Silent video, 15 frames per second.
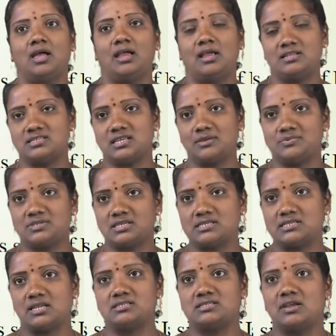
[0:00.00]

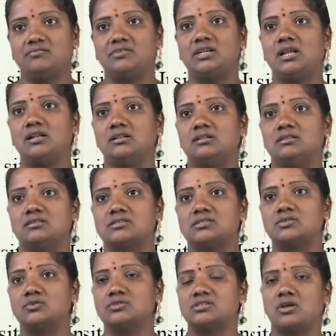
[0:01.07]
Inscriptions is a vital
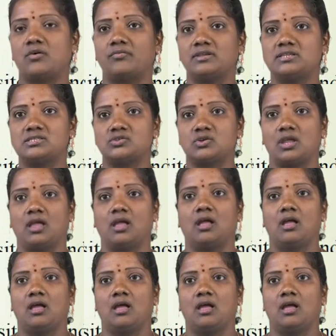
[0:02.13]
source of history.